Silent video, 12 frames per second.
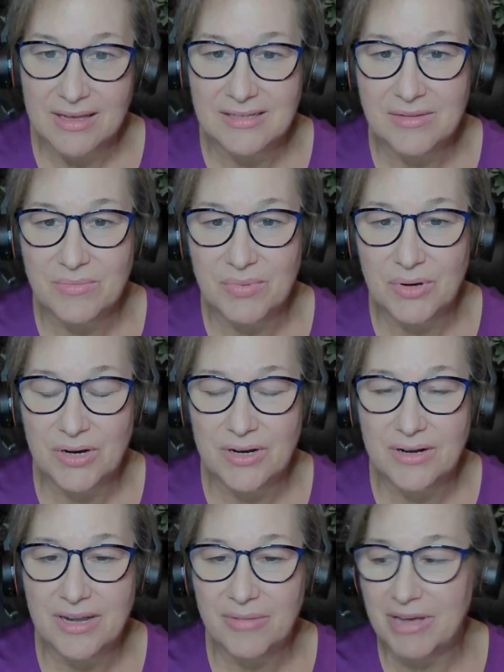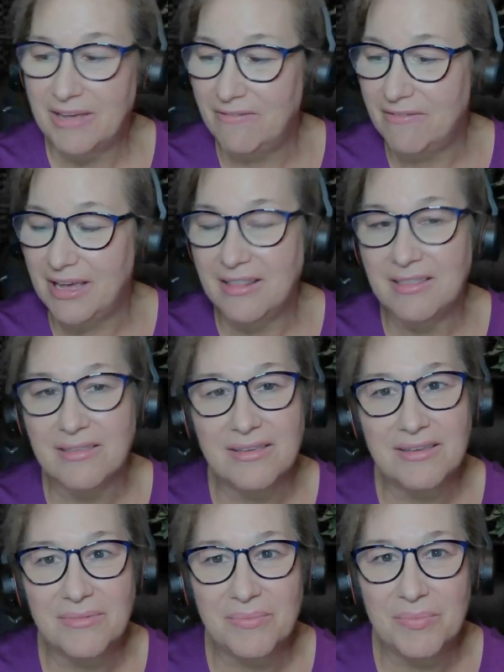is important and my faith
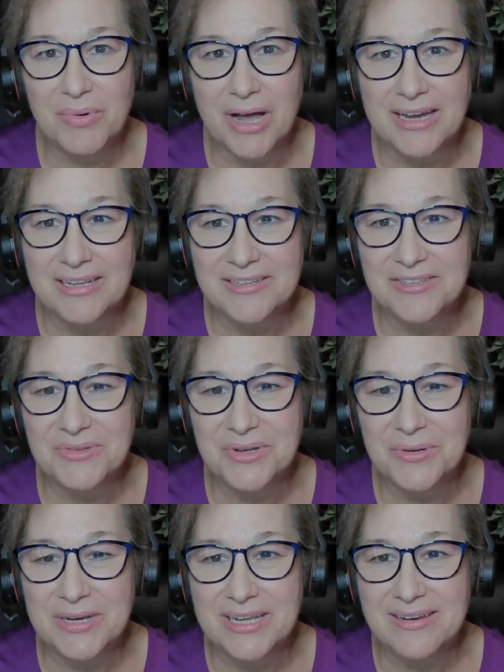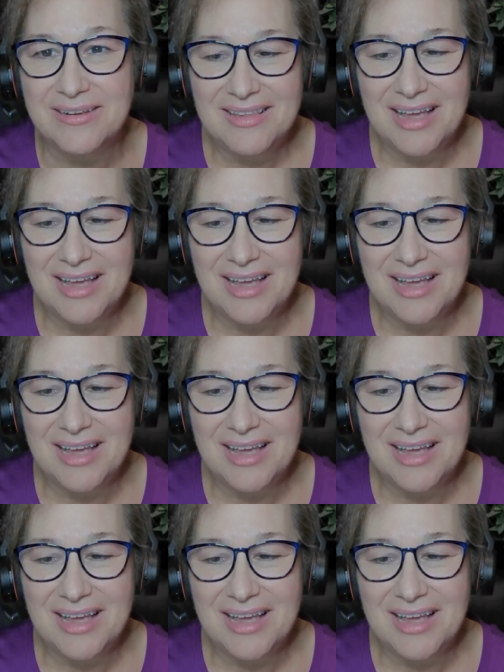brought us through it,